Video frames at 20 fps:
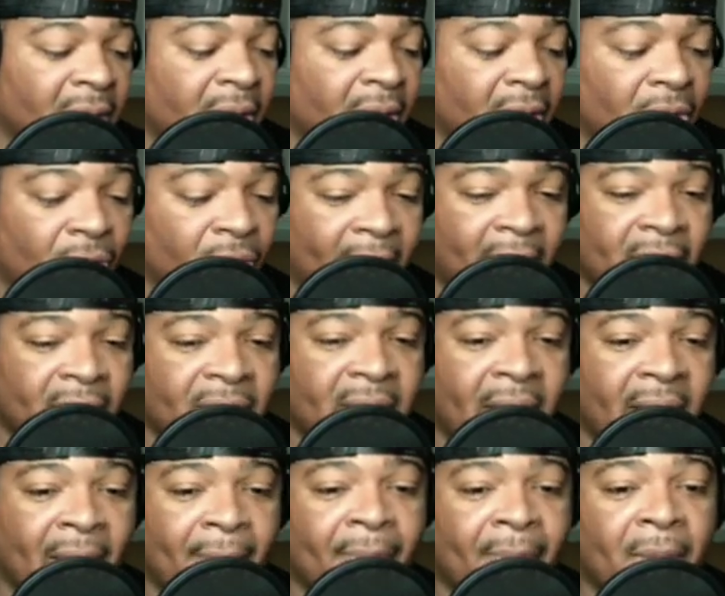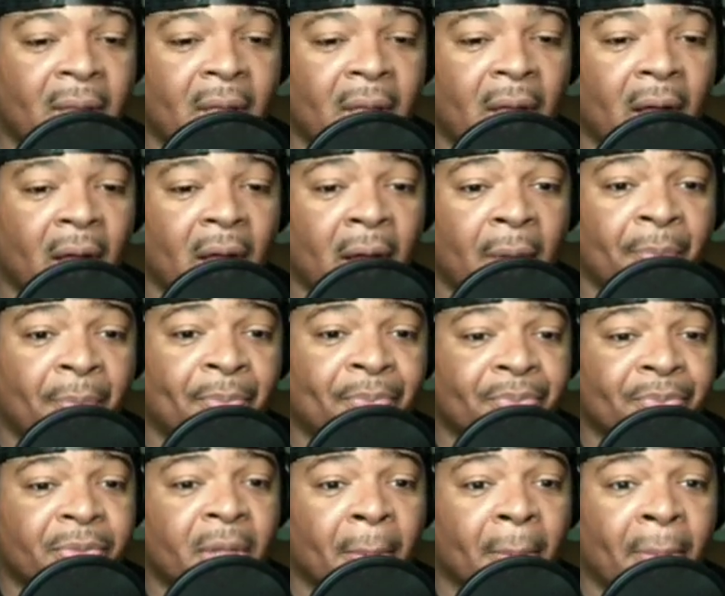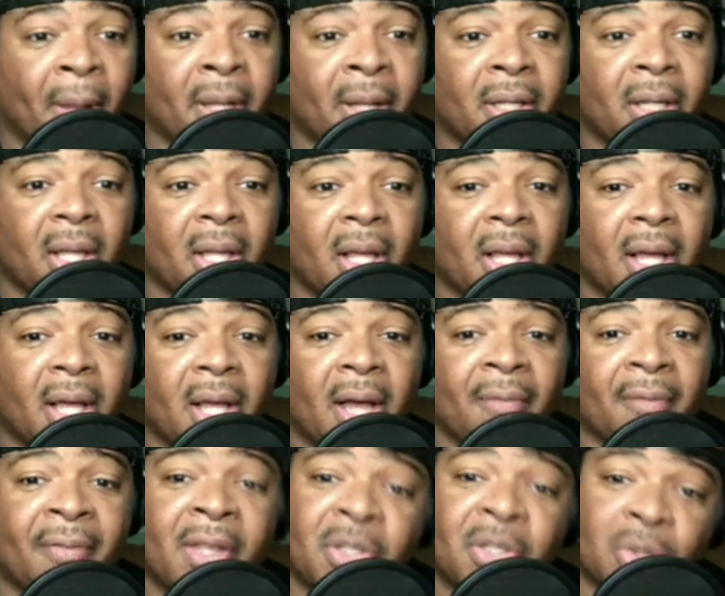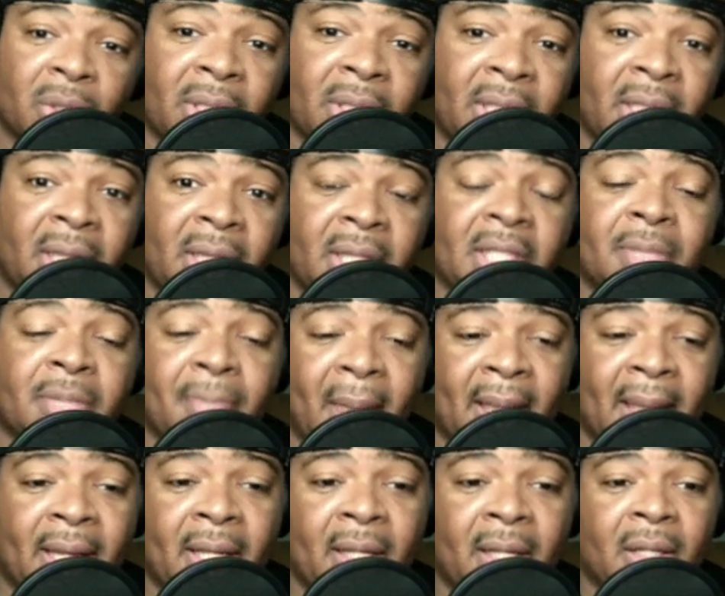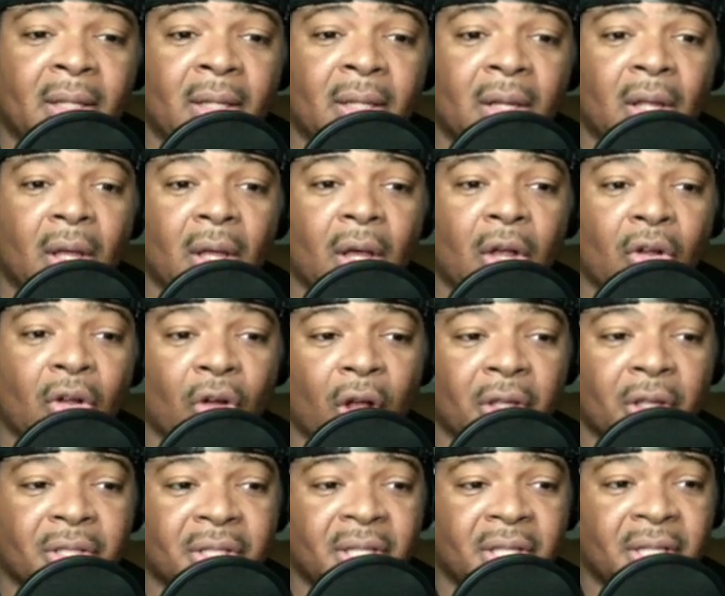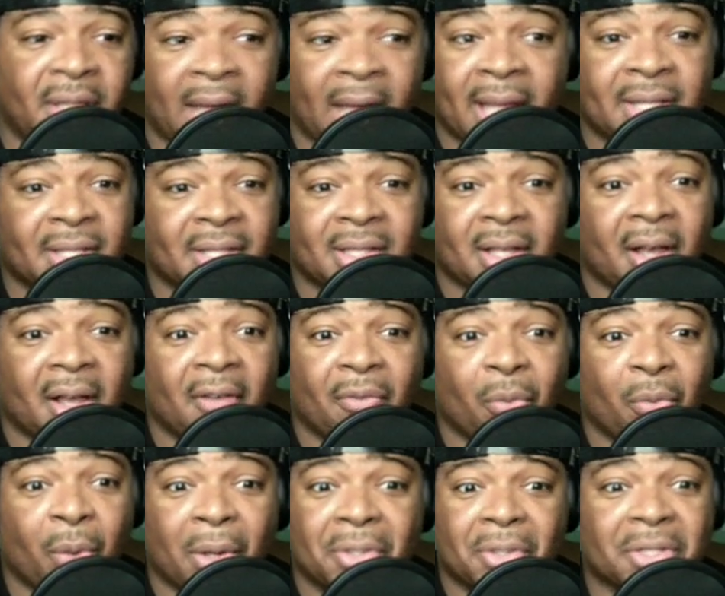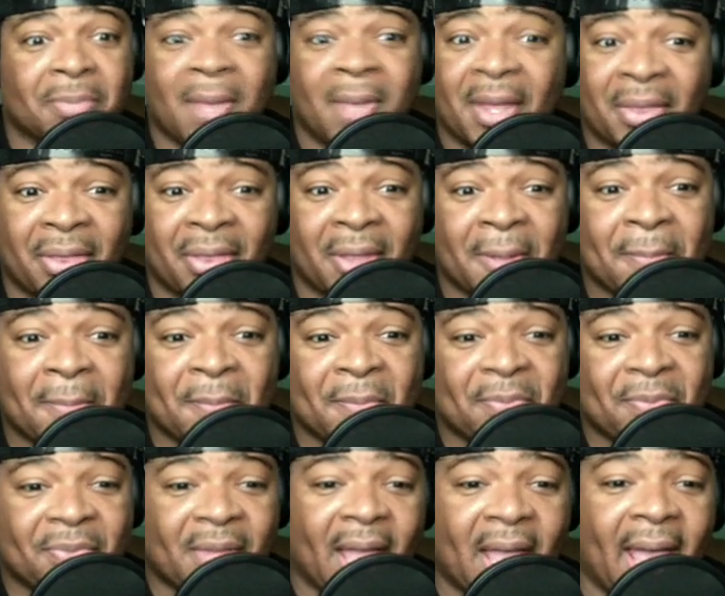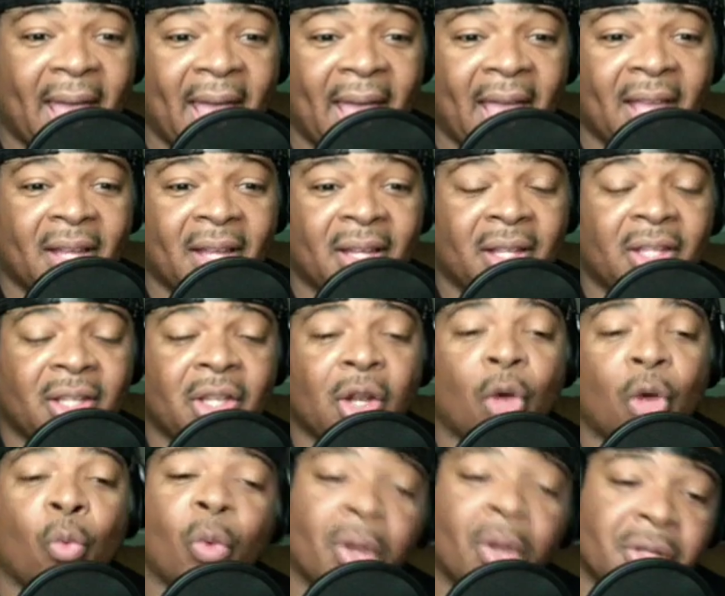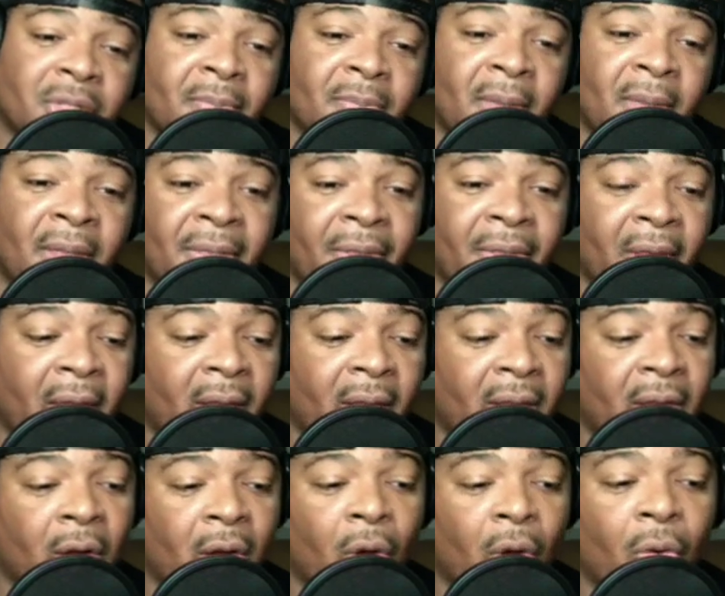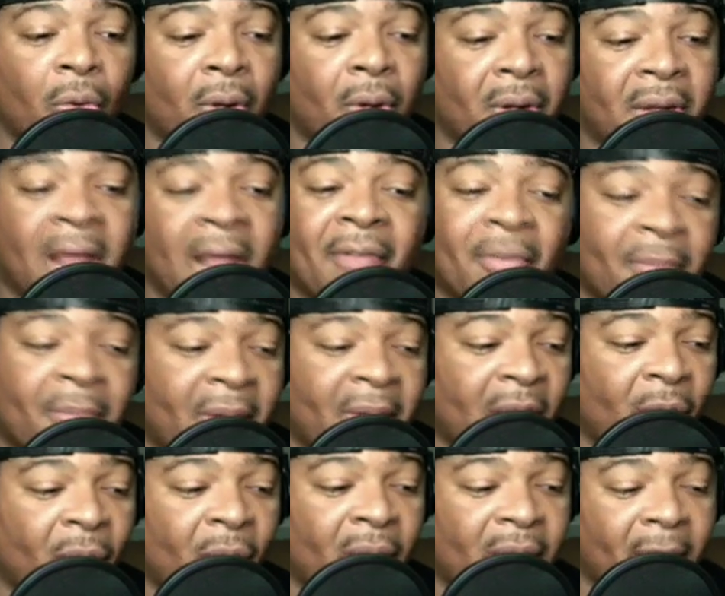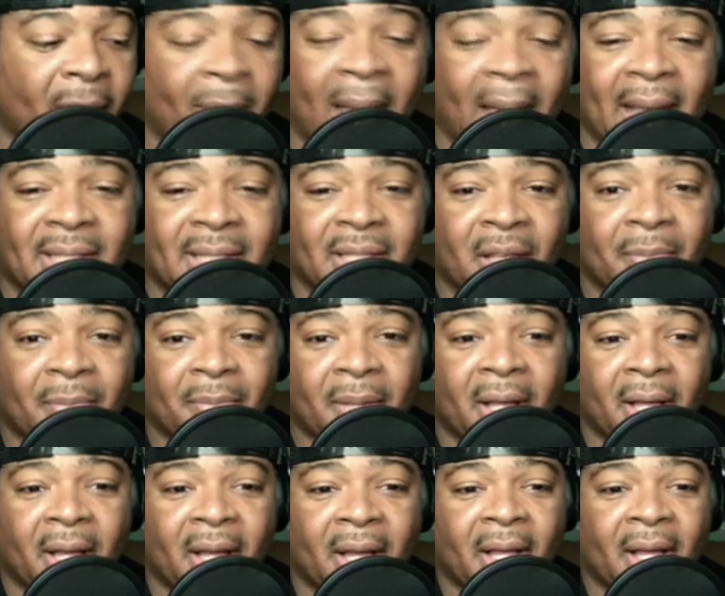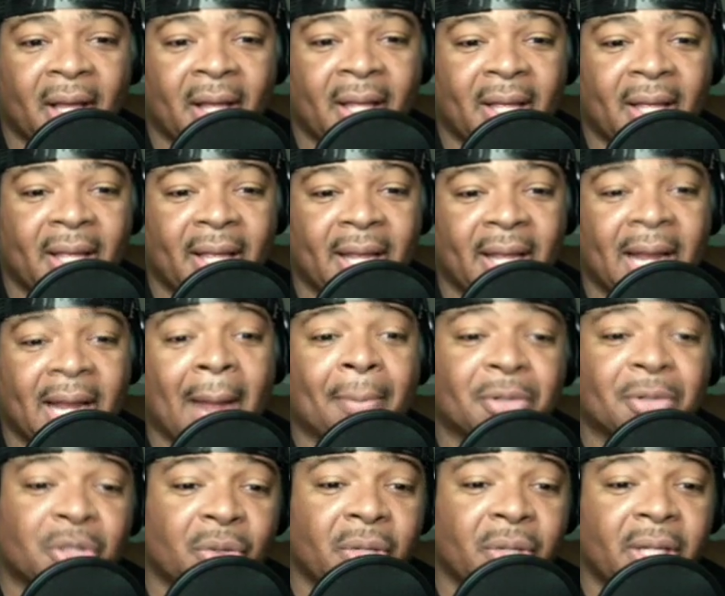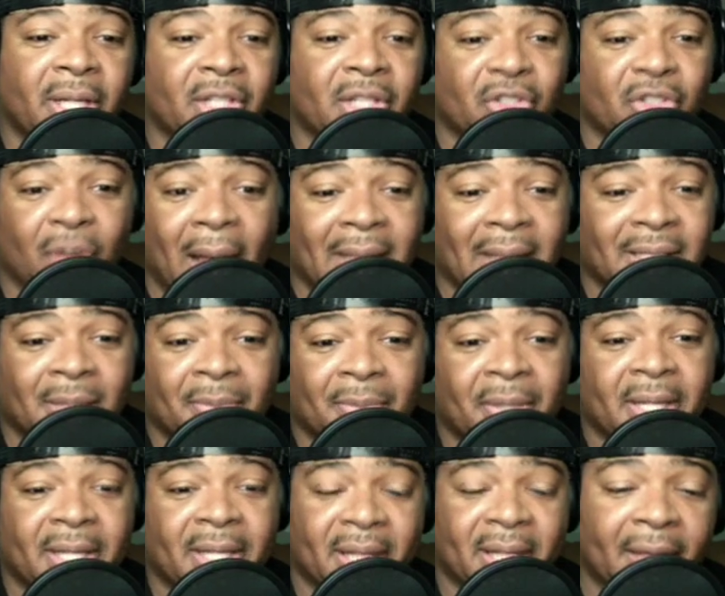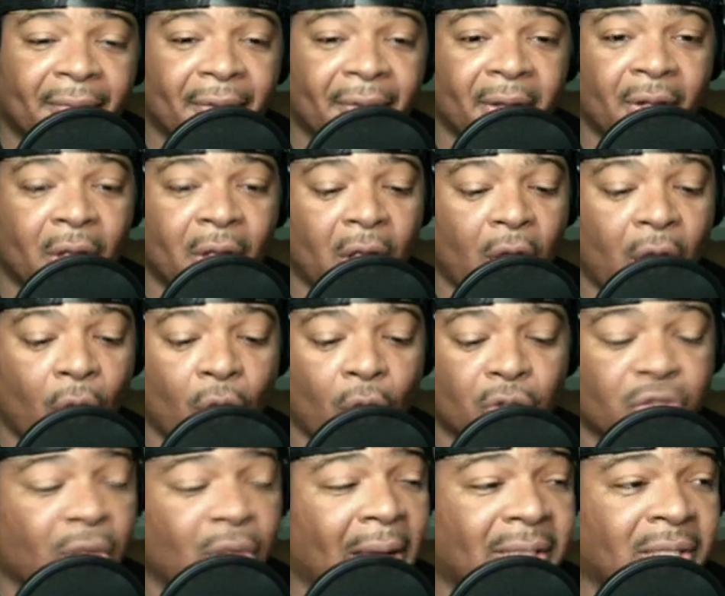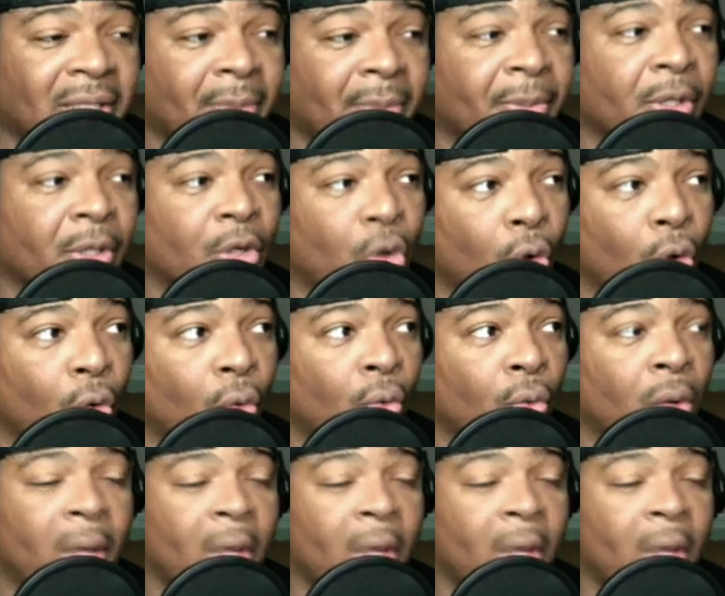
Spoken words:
creator's name. But eventually this made it across the desk of Will Smith. And, Will Smith, never being one to pass up an opportunity to try something different or try something cool,